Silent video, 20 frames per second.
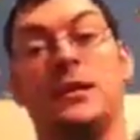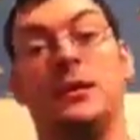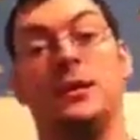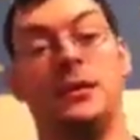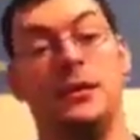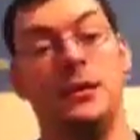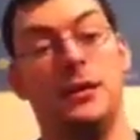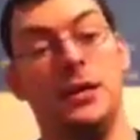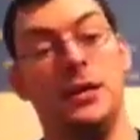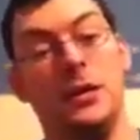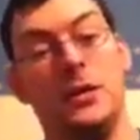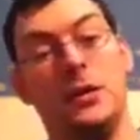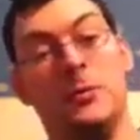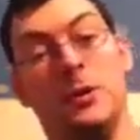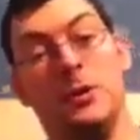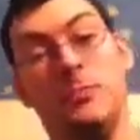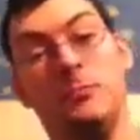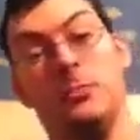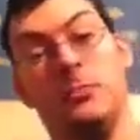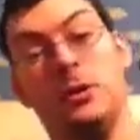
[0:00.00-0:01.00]
Anyway,
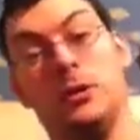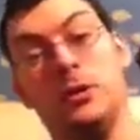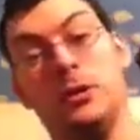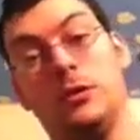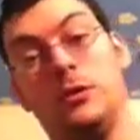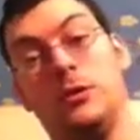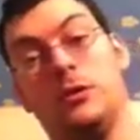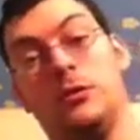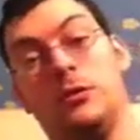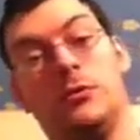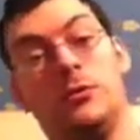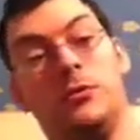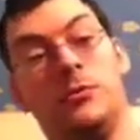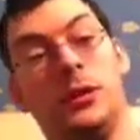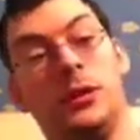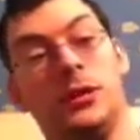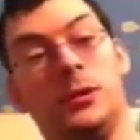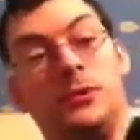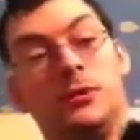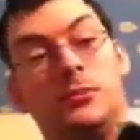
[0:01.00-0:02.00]
to make
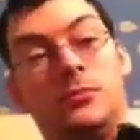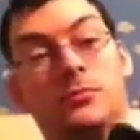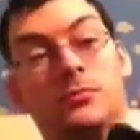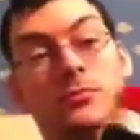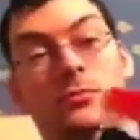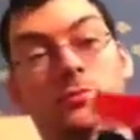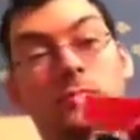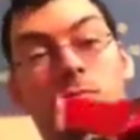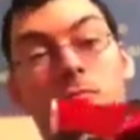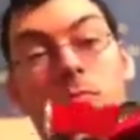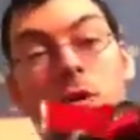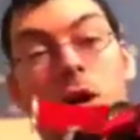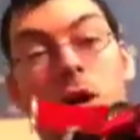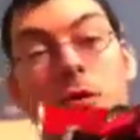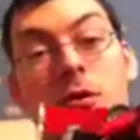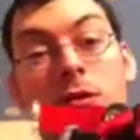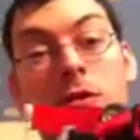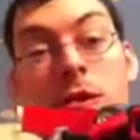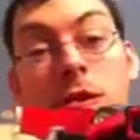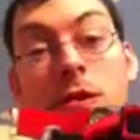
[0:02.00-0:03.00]

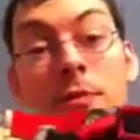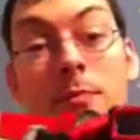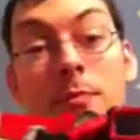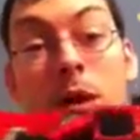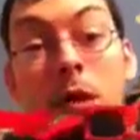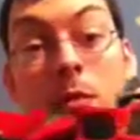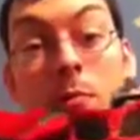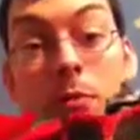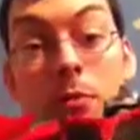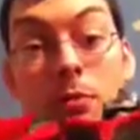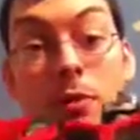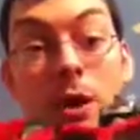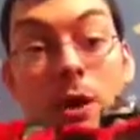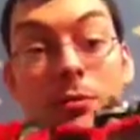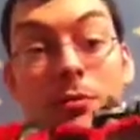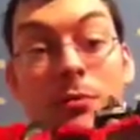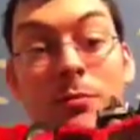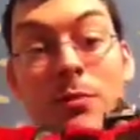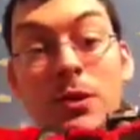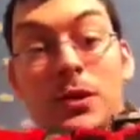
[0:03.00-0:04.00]
it compatible with
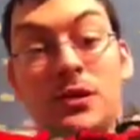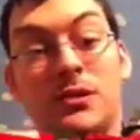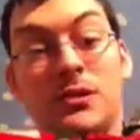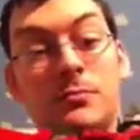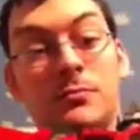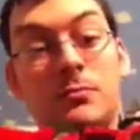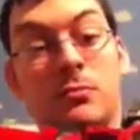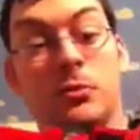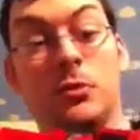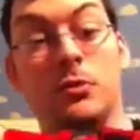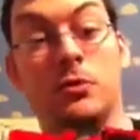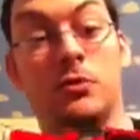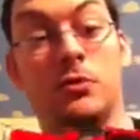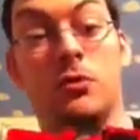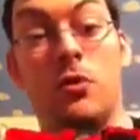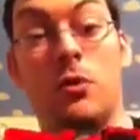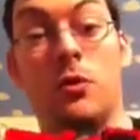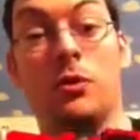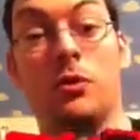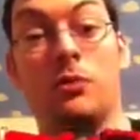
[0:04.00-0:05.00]
Optimus, we're going to go
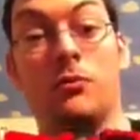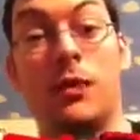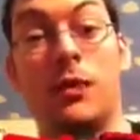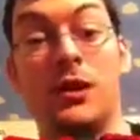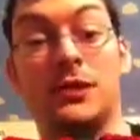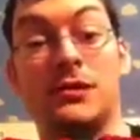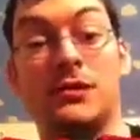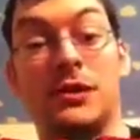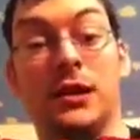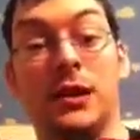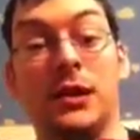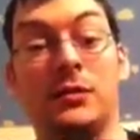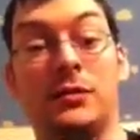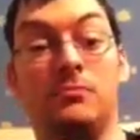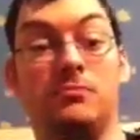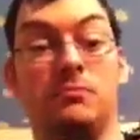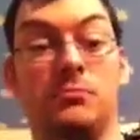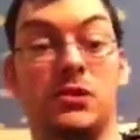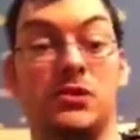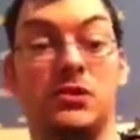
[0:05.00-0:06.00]
on the right side,
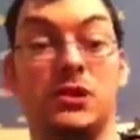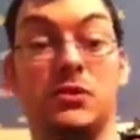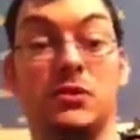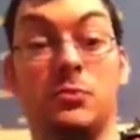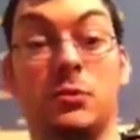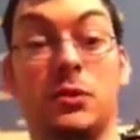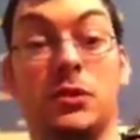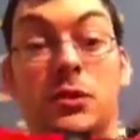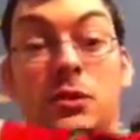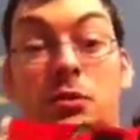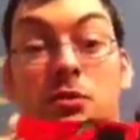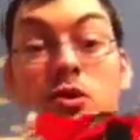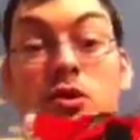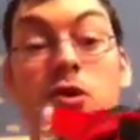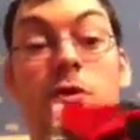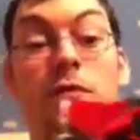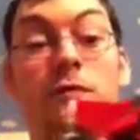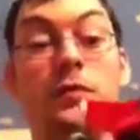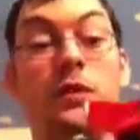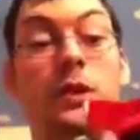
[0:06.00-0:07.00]
because that's what it did in the show for
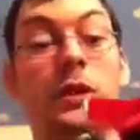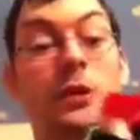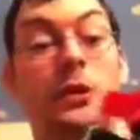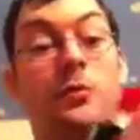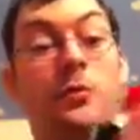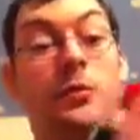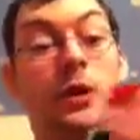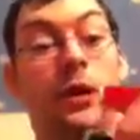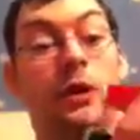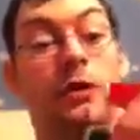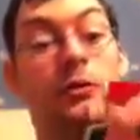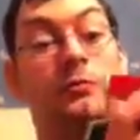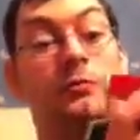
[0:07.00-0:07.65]
Leo Breaker.